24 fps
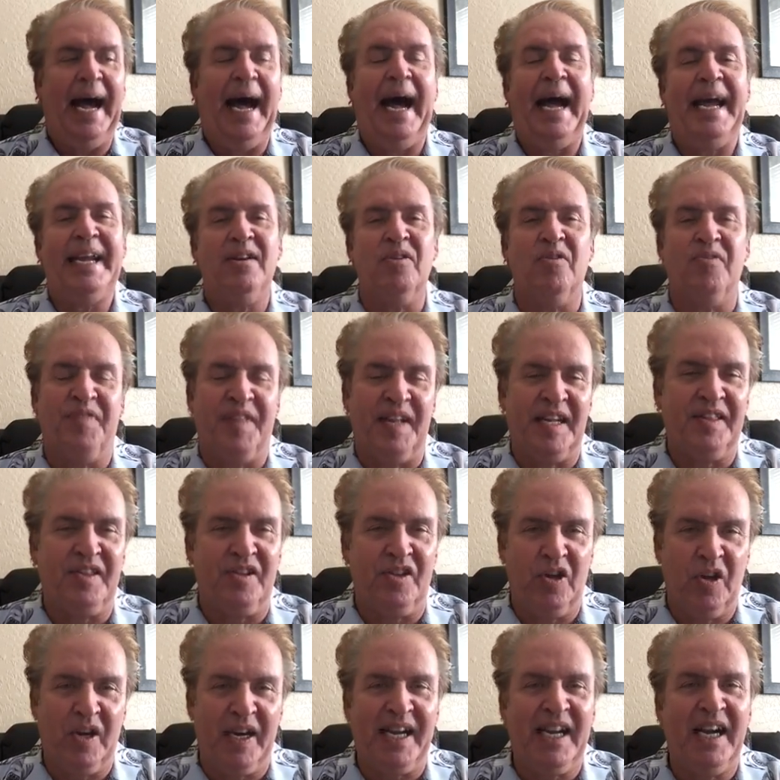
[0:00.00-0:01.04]
I don't think
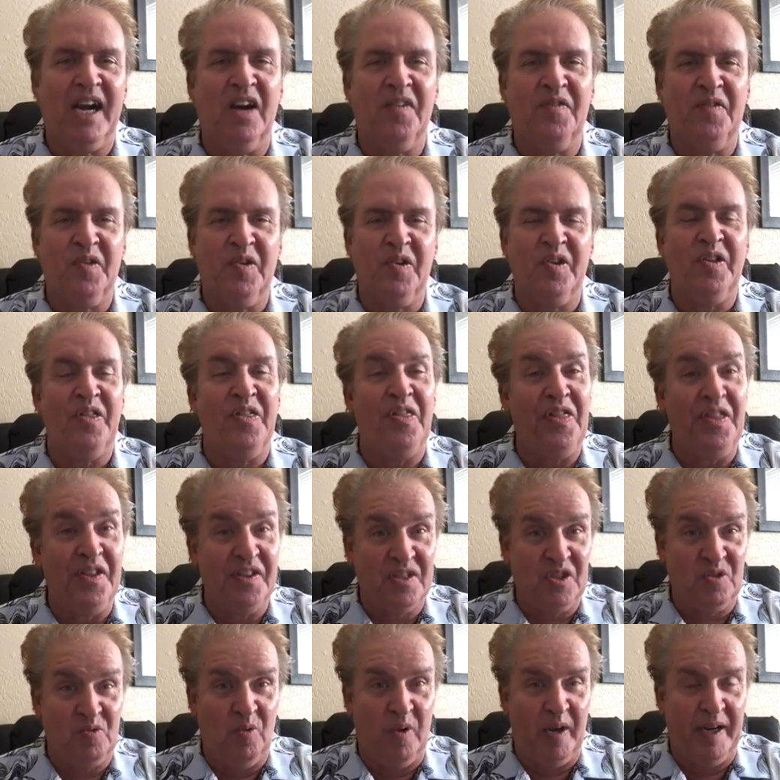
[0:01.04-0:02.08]
they're going to cover
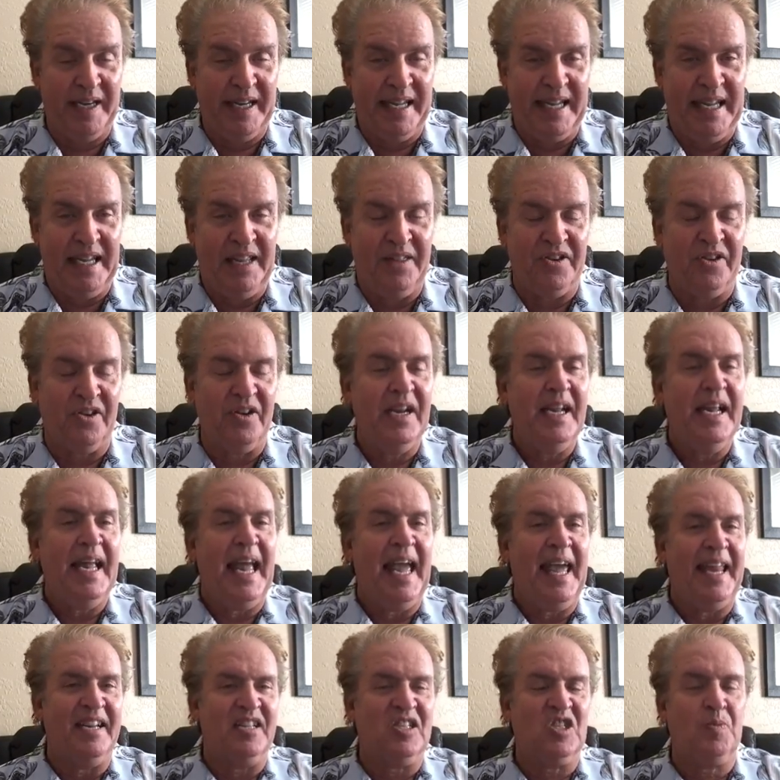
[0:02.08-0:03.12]
this one either.
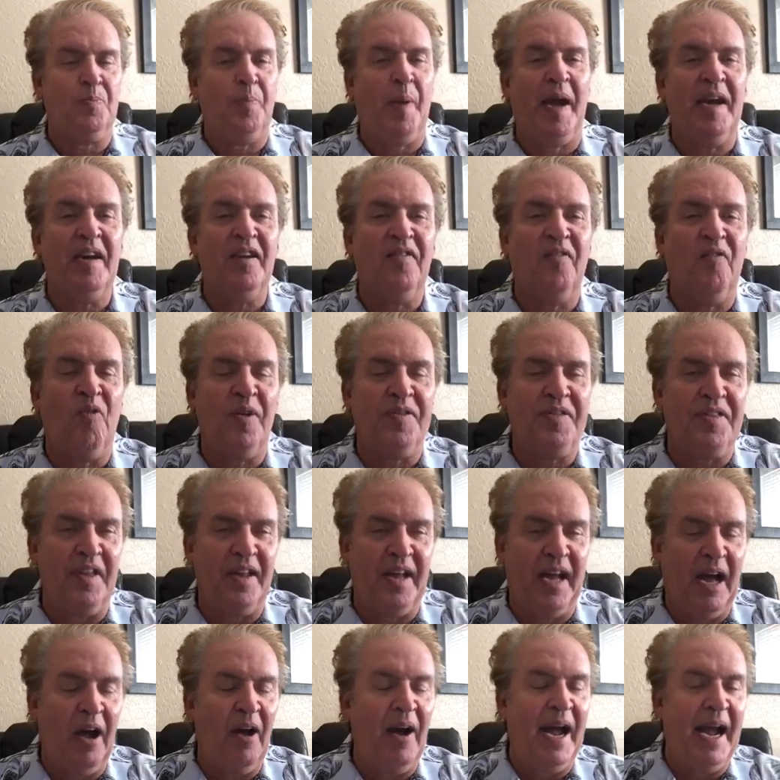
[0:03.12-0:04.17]
And in spite of what the,
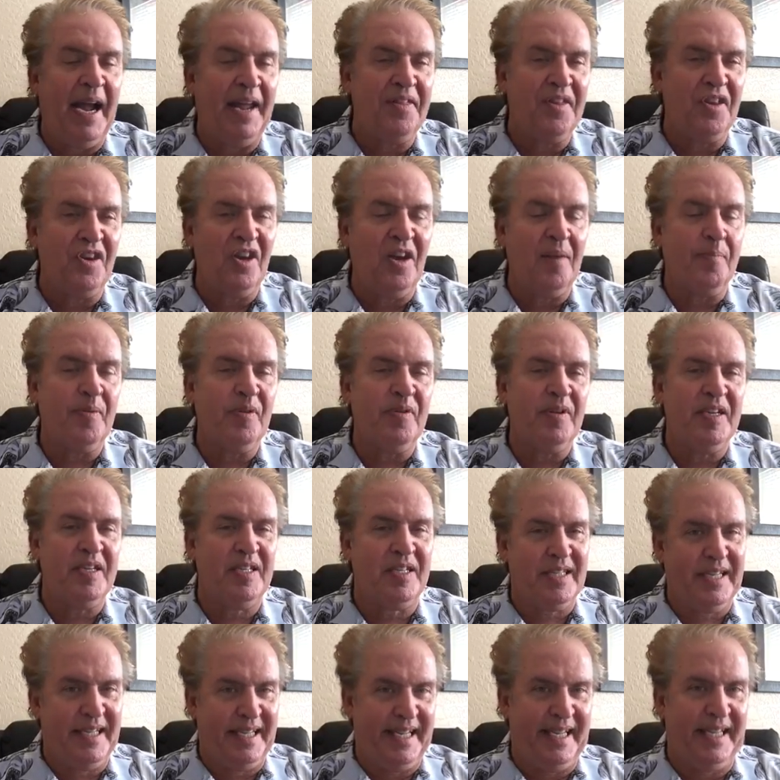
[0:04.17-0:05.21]
how high the number
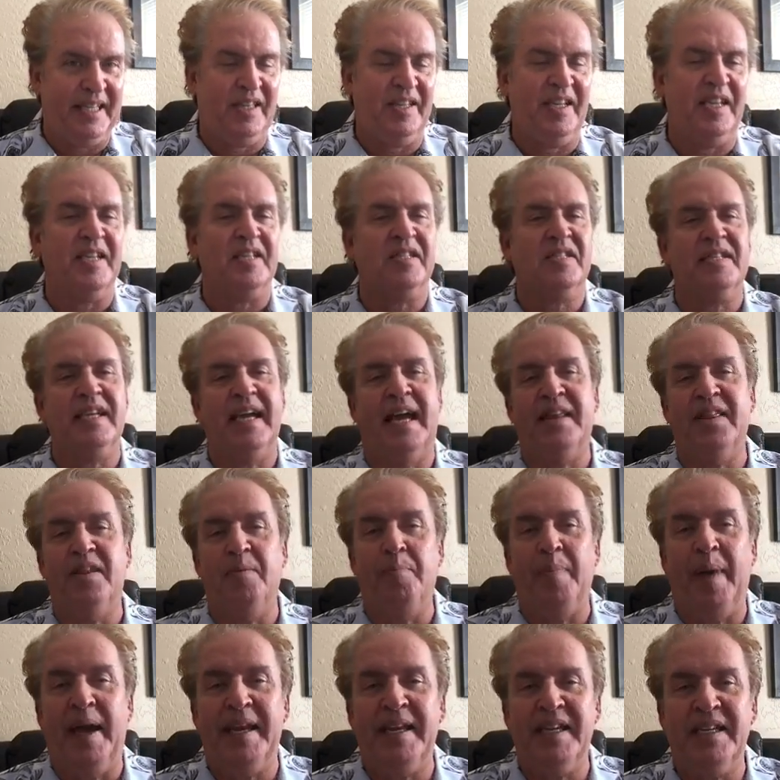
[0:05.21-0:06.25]
is, get this on the
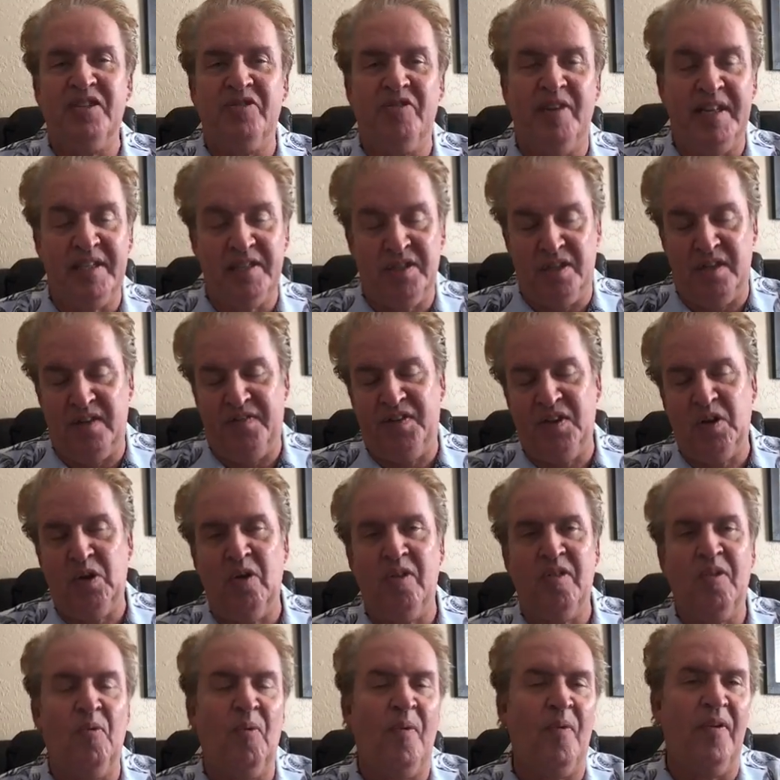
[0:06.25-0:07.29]
betting trends. And if you
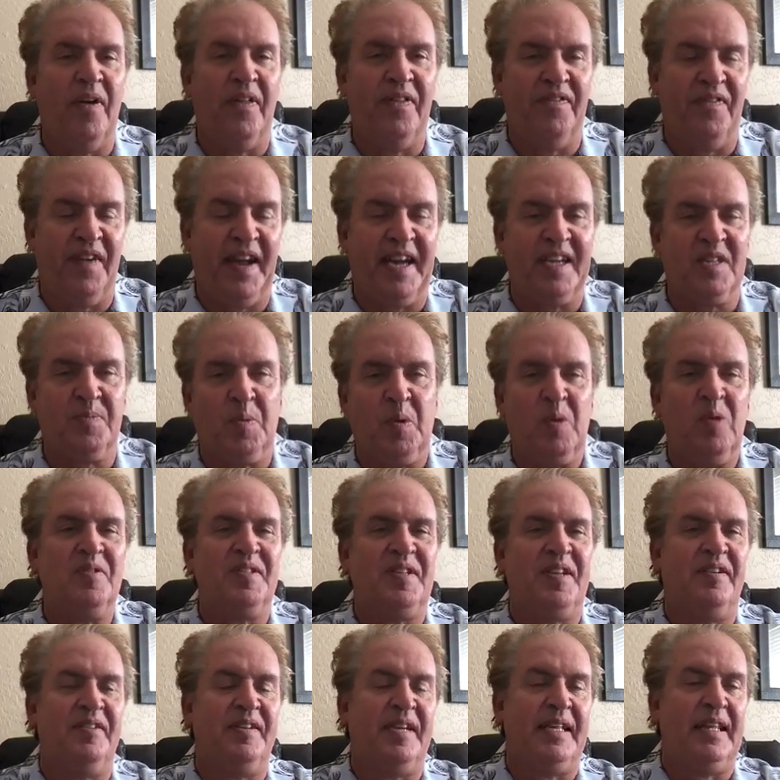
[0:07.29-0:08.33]
go to the, uh, the Vegas Pro
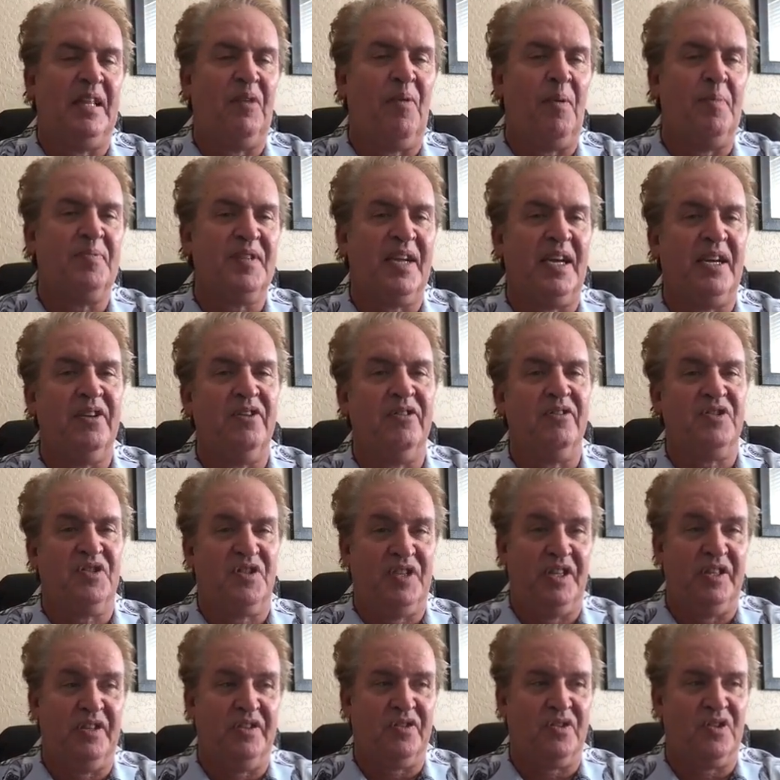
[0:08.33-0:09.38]
Insider Daily website, you'll
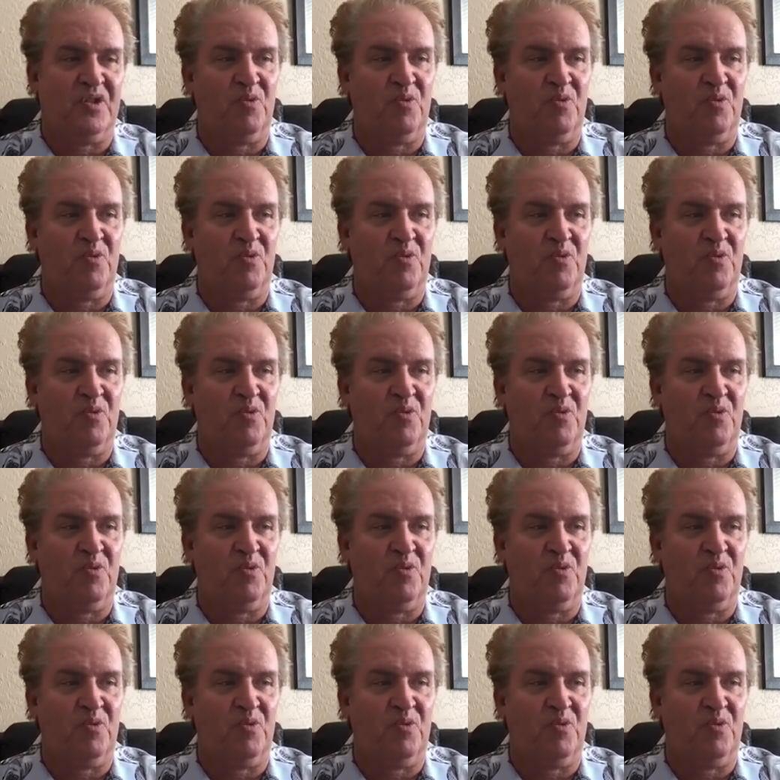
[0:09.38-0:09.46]
see this